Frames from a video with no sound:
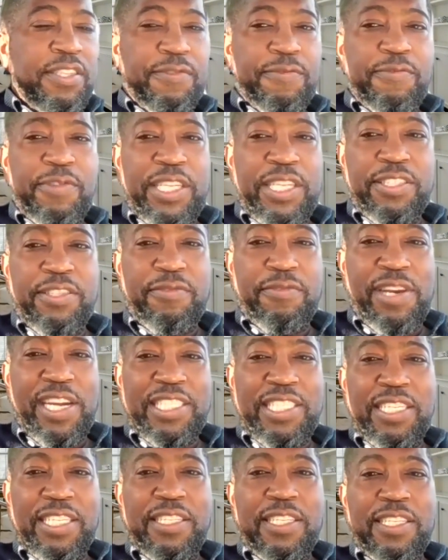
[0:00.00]
of
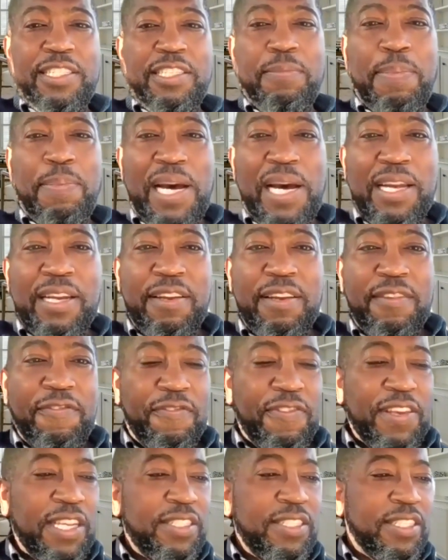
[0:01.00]
resurrecting the spotted
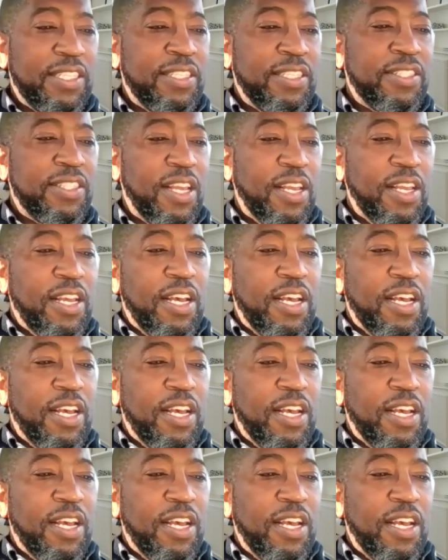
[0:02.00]
faces